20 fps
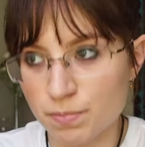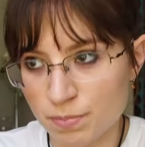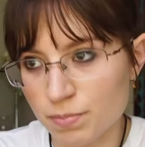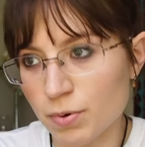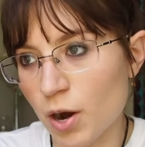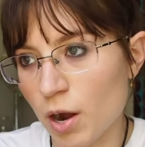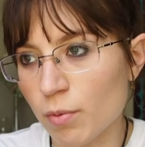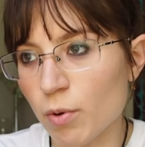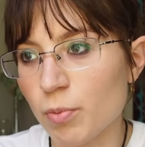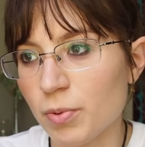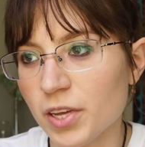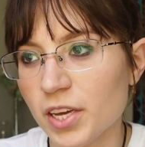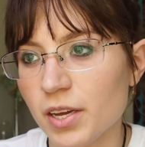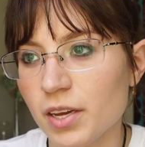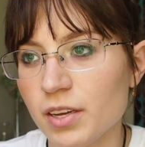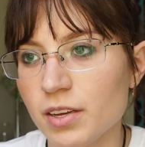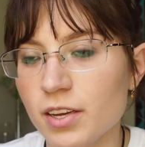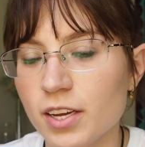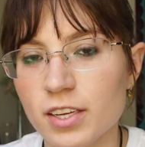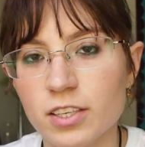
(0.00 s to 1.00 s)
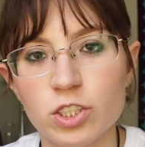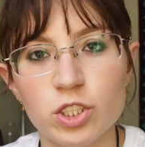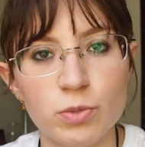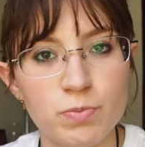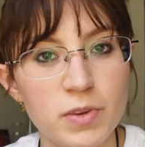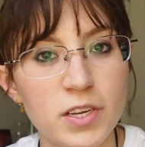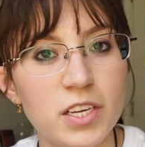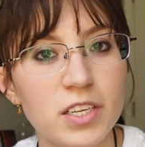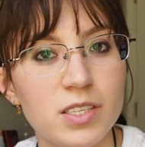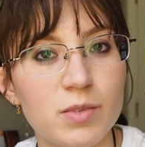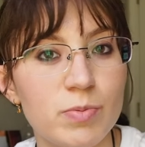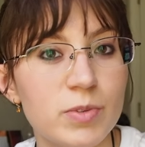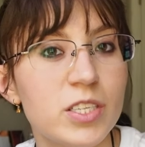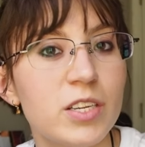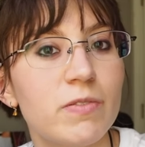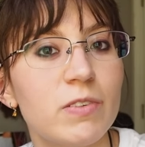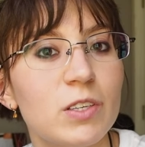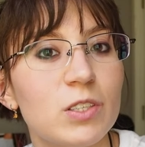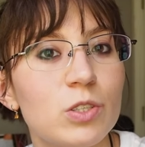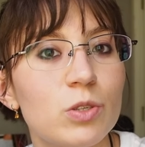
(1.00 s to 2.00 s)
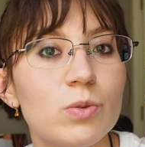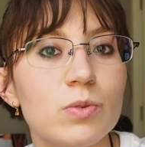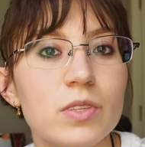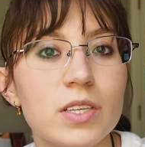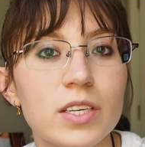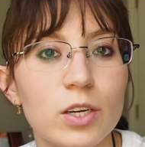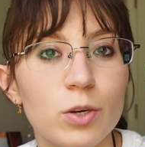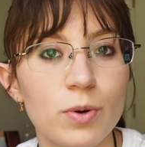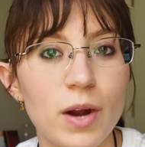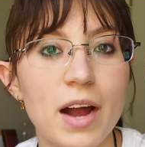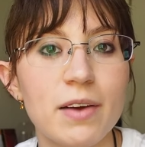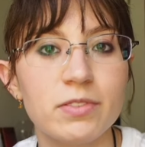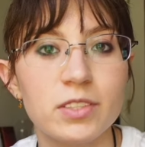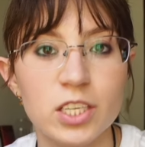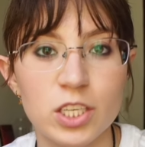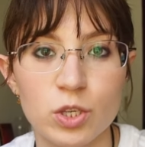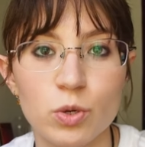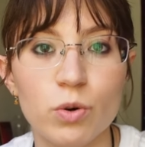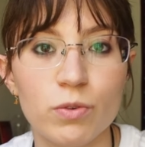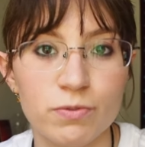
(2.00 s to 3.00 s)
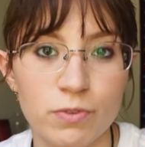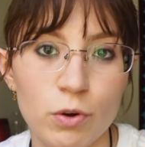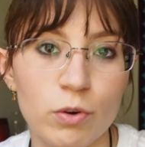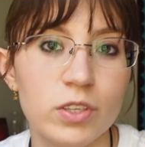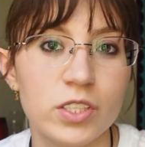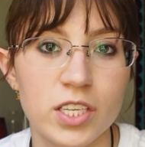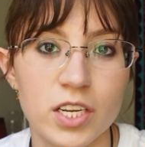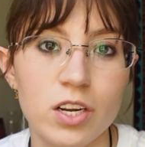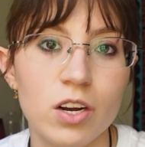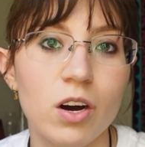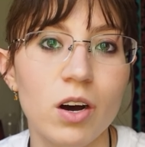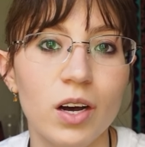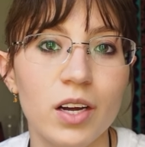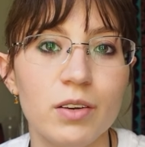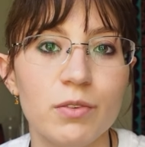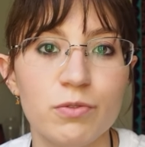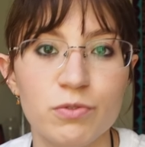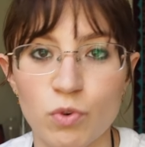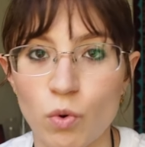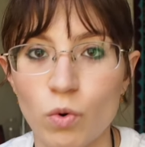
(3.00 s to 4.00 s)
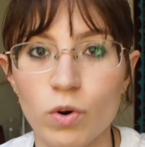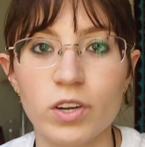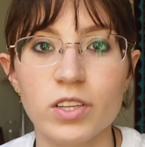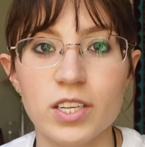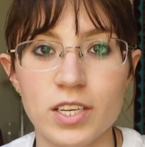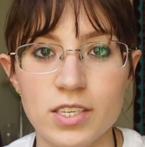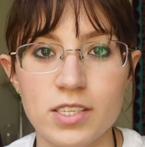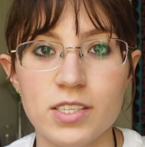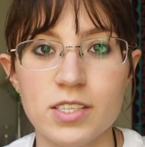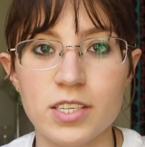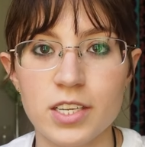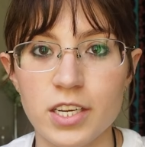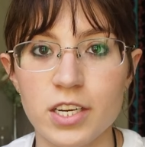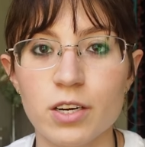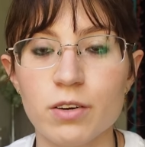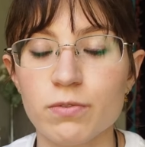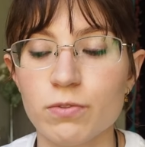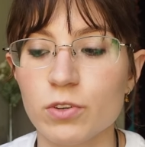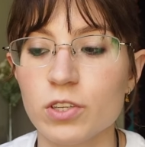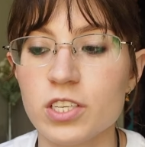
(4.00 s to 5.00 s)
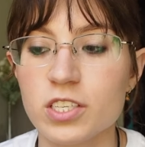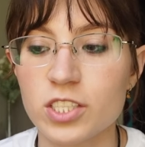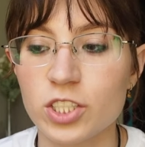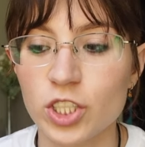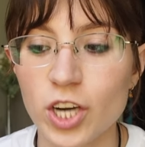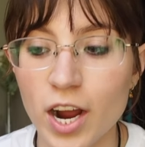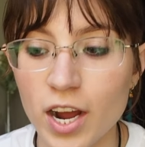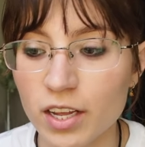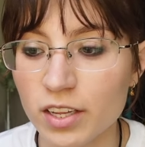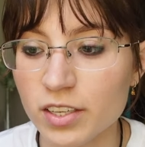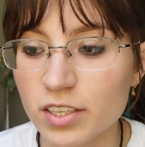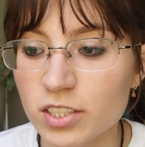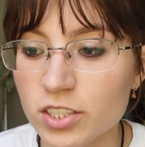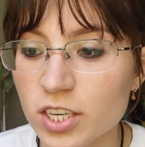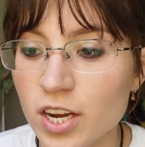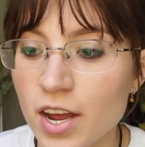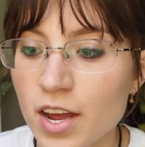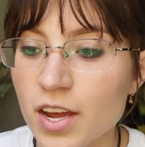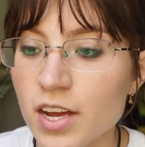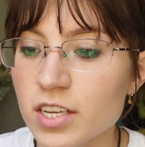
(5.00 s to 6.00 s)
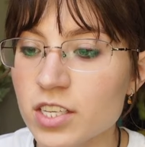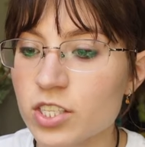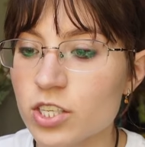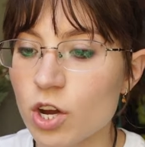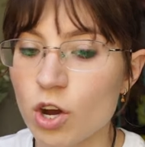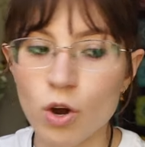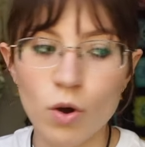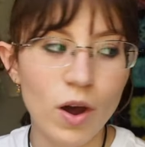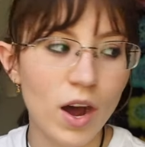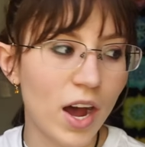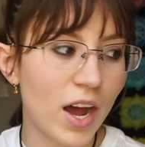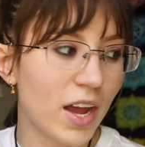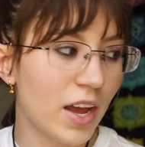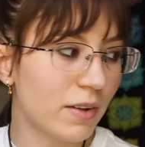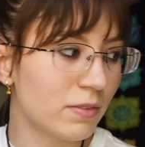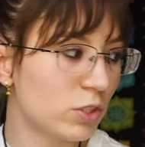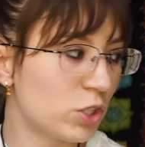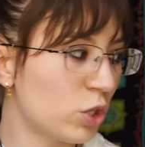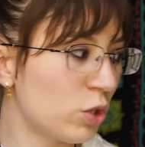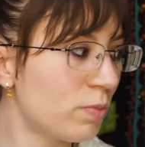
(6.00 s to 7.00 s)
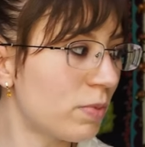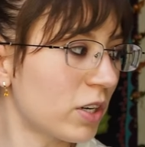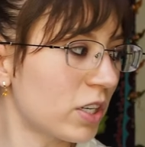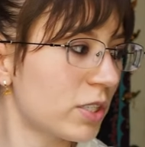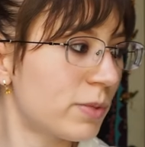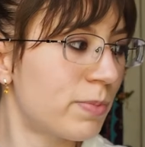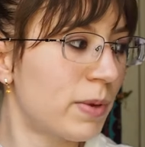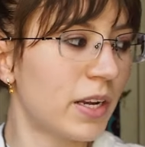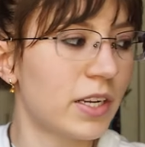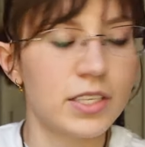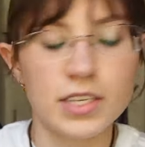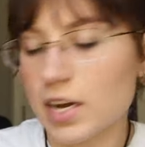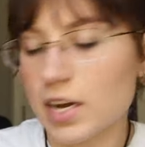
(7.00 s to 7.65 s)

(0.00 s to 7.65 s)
probably it should be specific to the craft that you're focusing on for this year, for this challenge. So I have two books picked